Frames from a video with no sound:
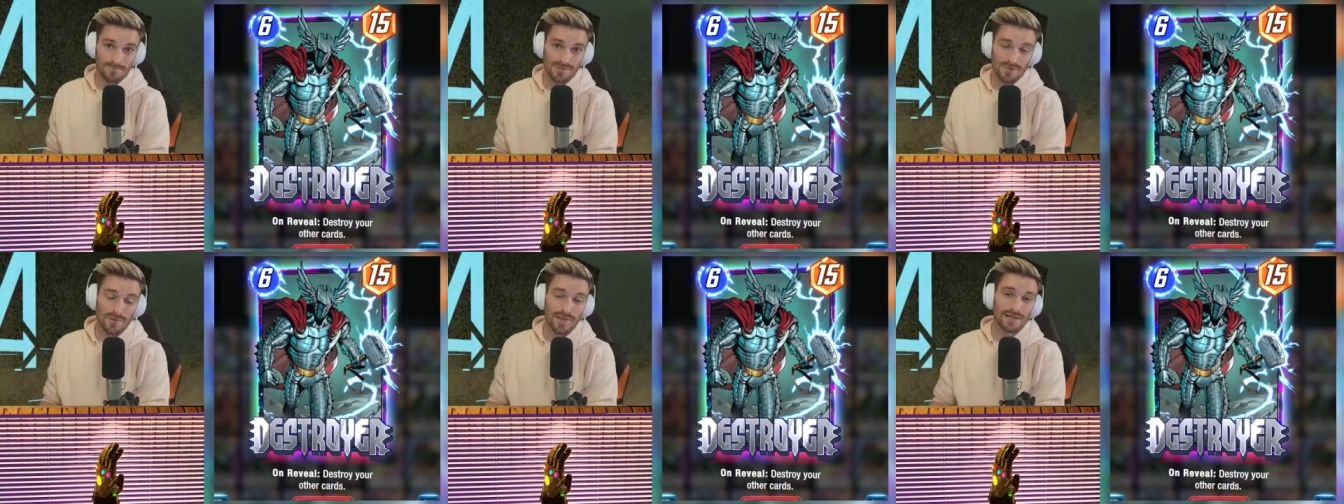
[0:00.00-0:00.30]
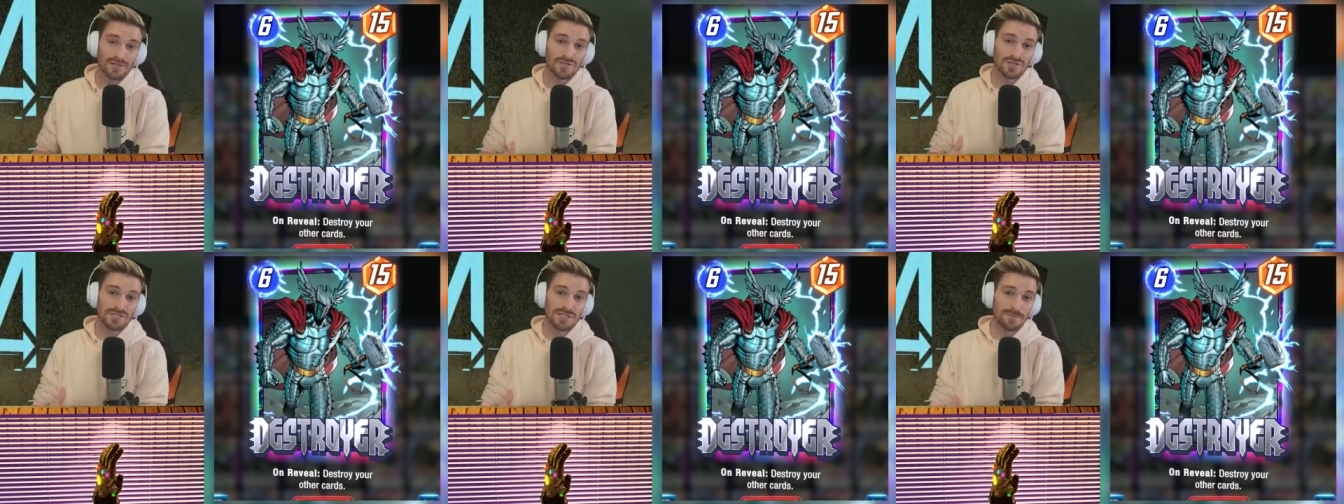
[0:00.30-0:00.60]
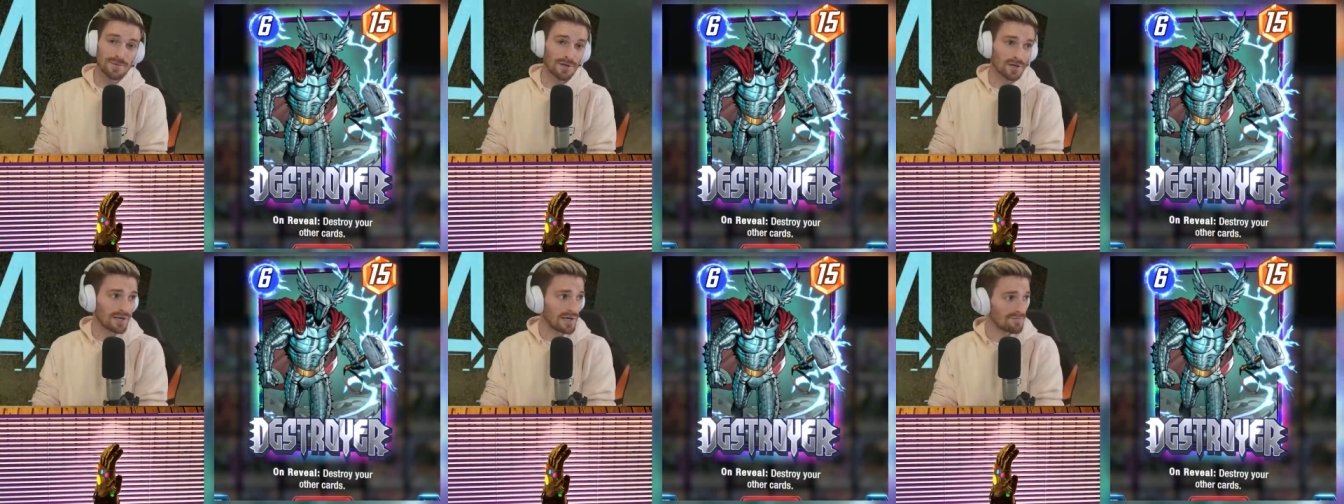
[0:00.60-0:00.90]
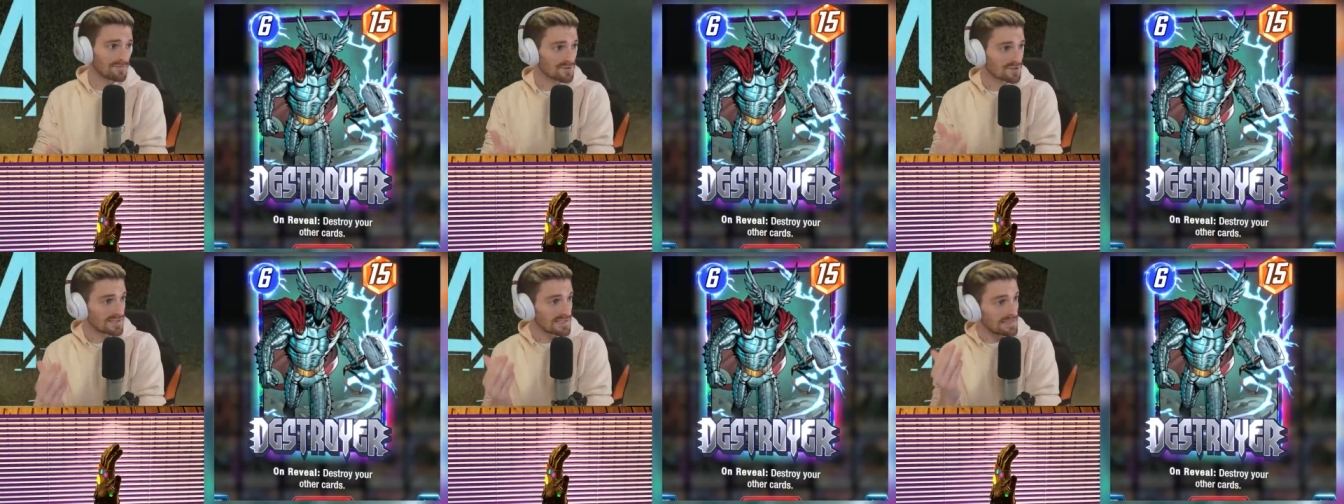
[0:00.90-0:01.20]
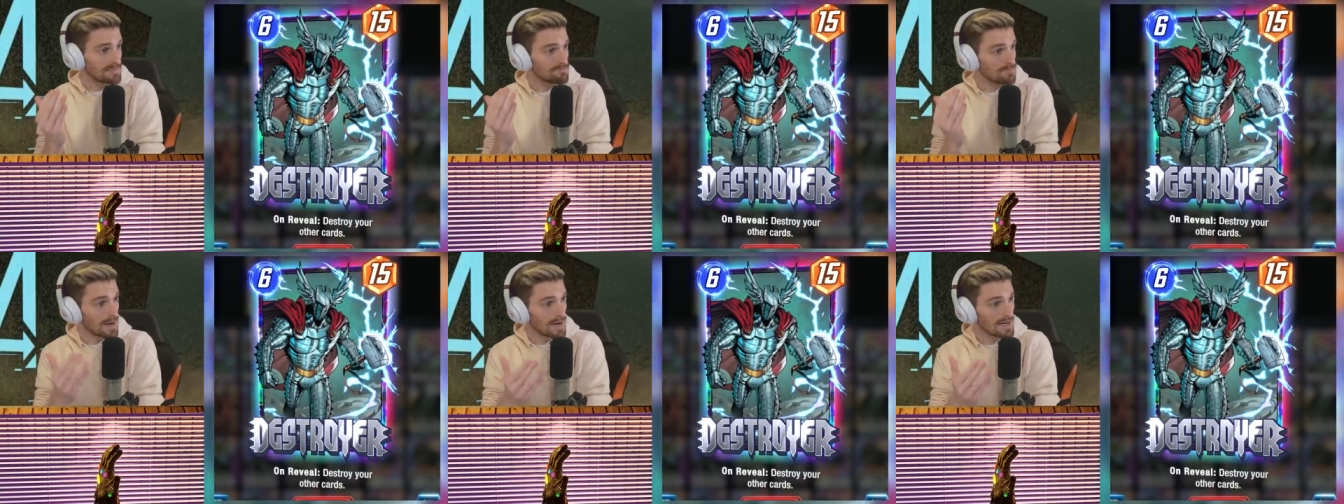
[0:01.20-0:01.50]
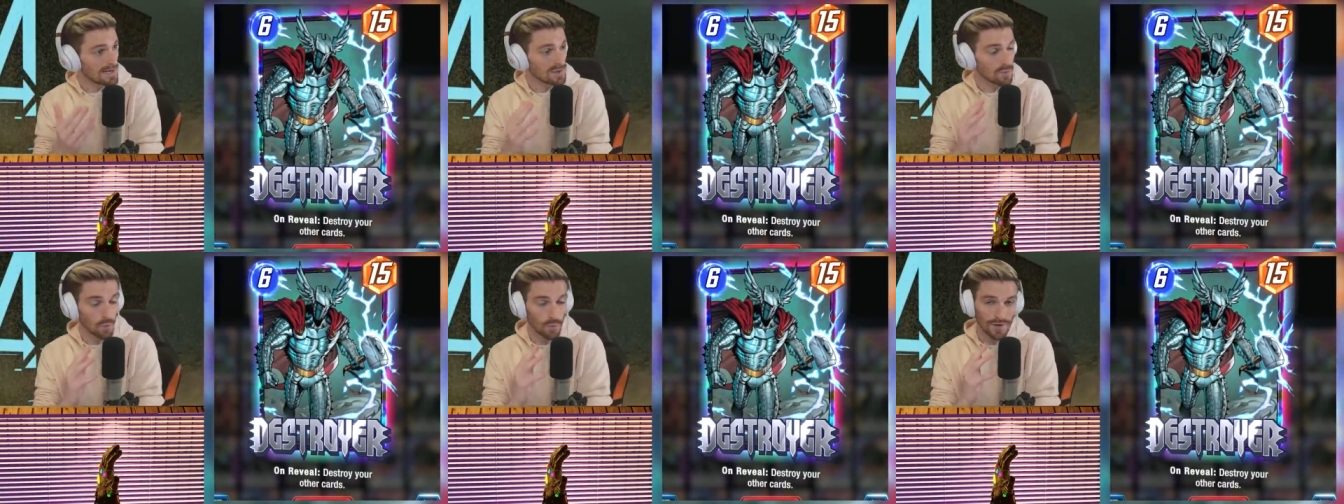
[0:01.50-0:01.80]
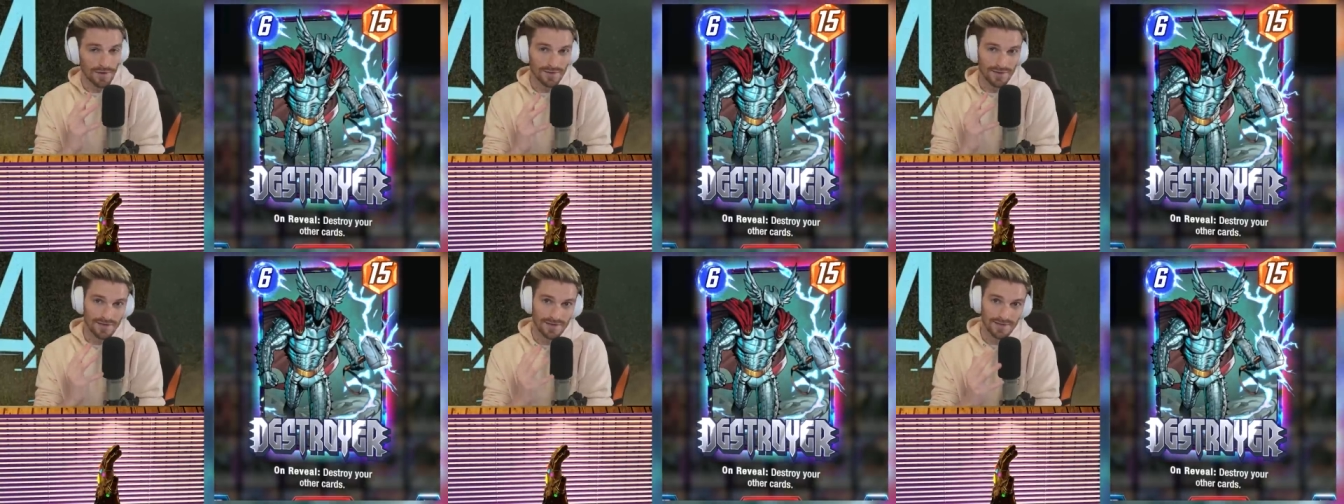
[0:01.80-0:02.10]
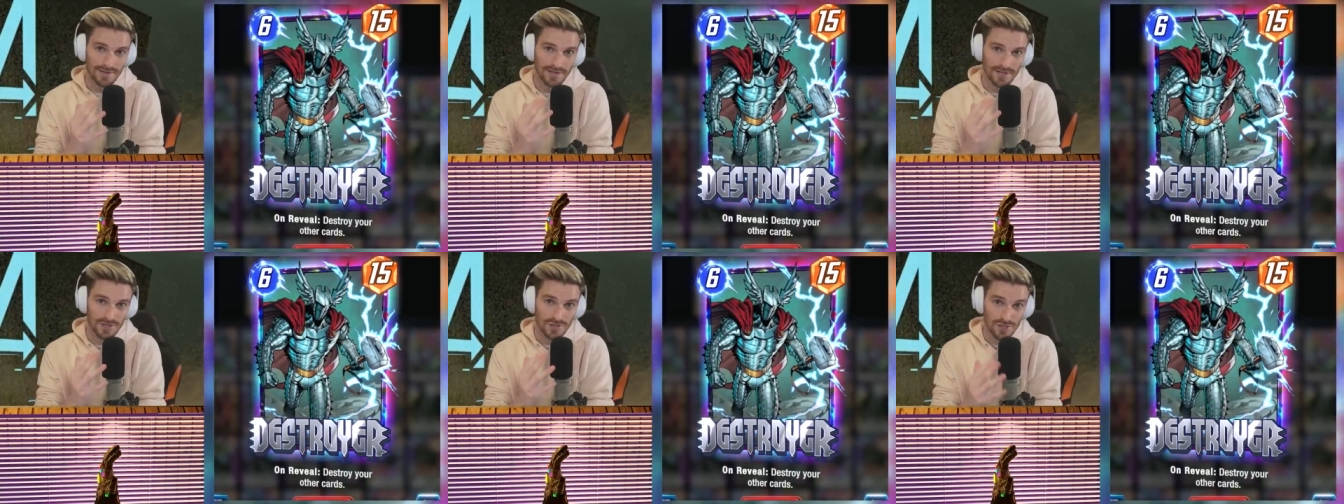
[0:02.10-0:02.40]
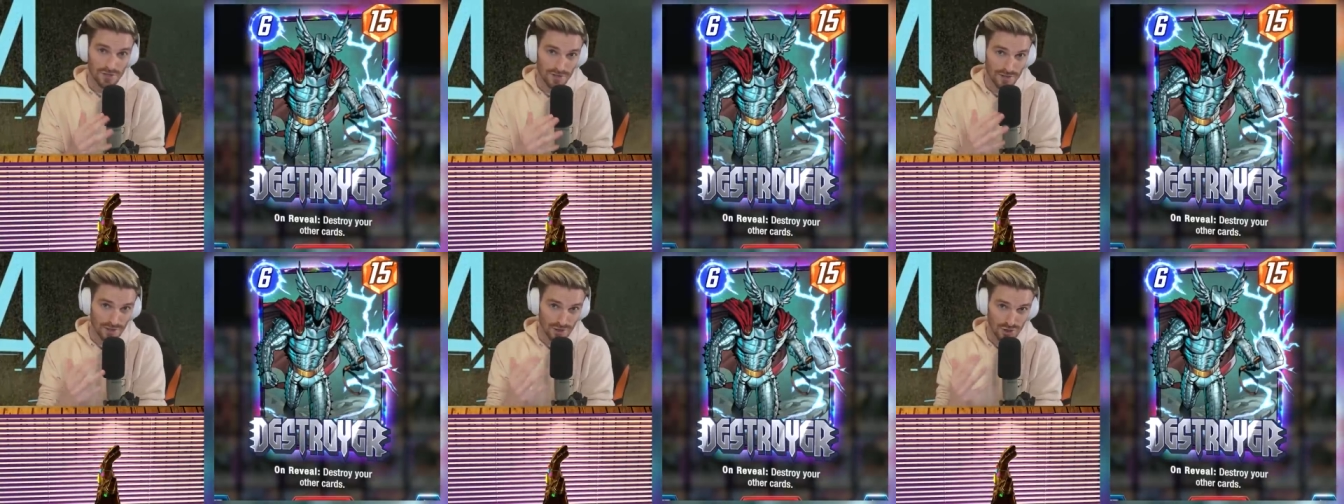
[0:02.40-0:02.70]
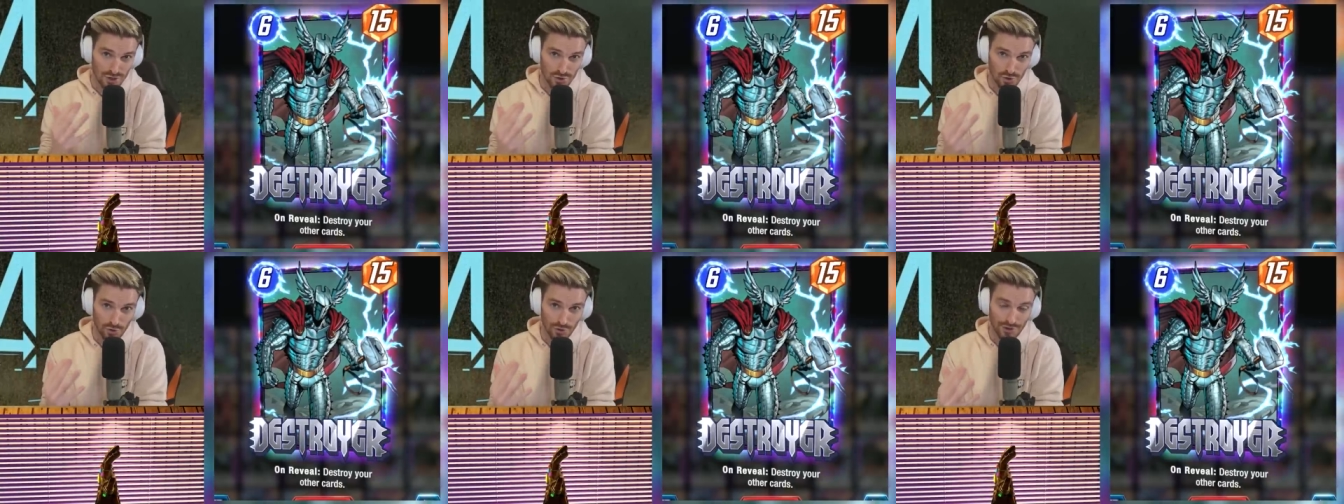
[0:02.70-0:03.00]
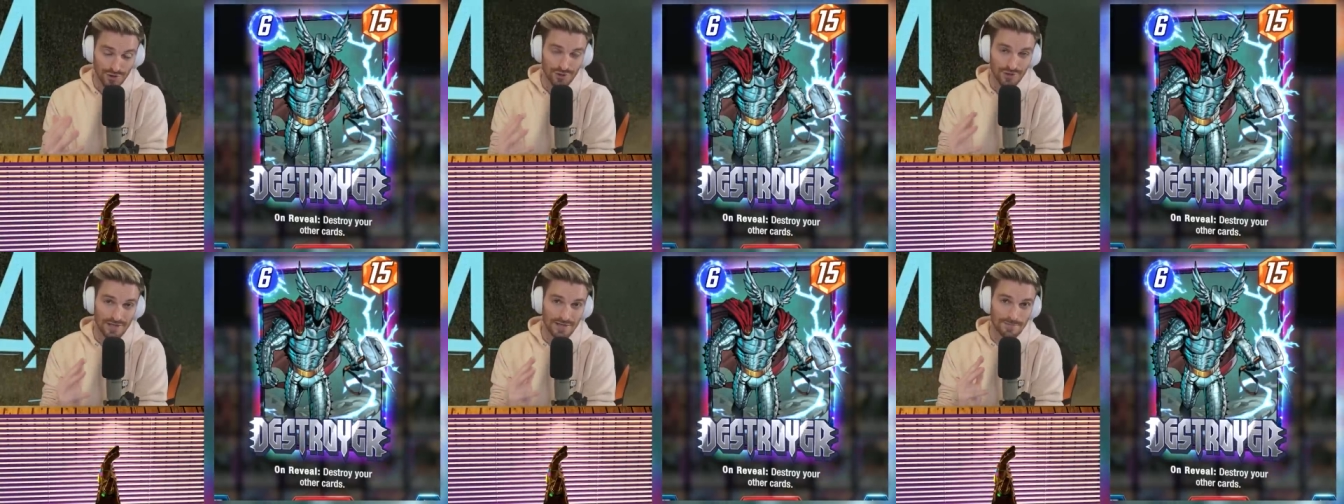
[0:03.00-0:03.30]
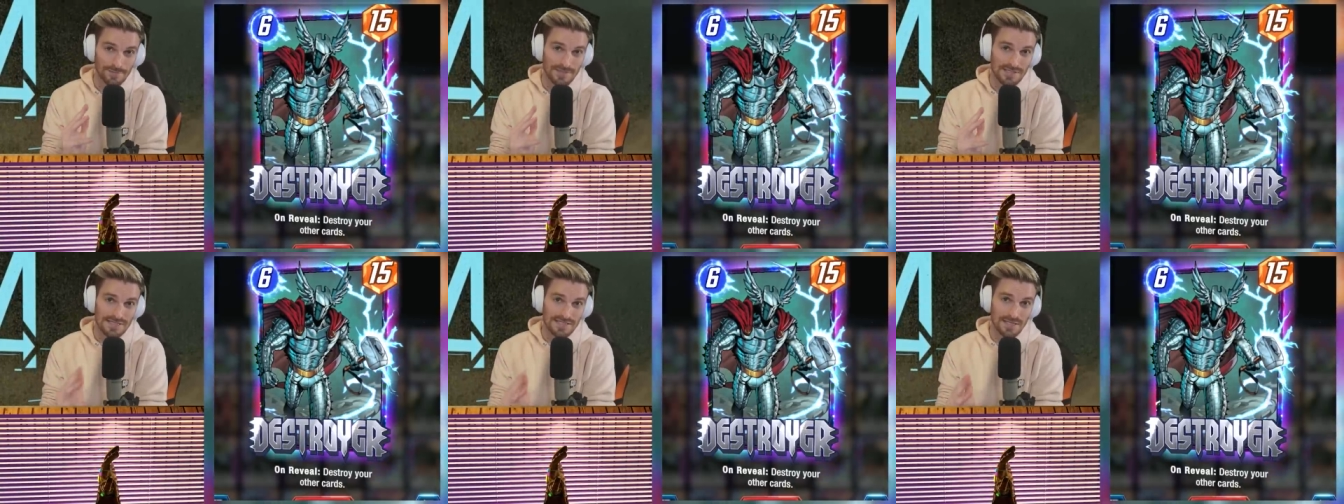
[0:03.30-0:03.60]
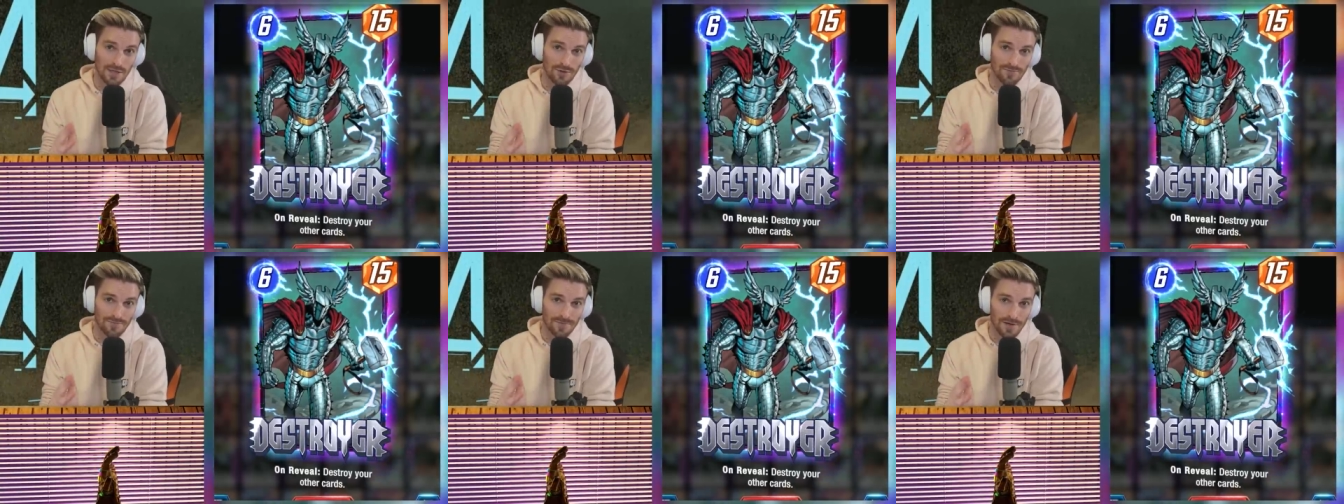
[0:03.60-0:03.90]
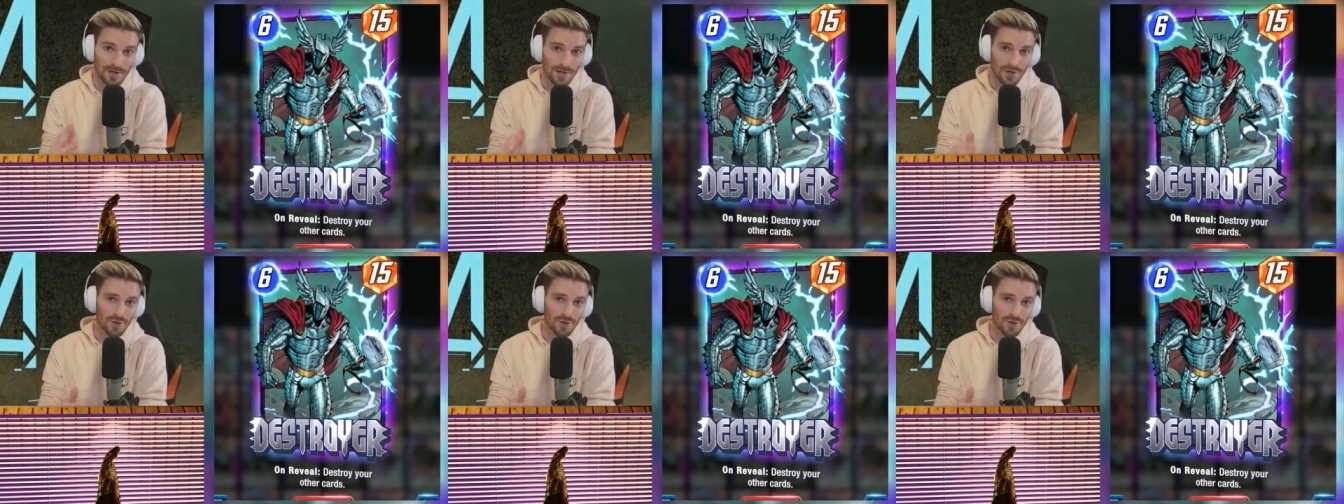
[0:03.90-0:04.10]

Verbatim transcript: So that just about covers the main win condition, the Destroyer himself.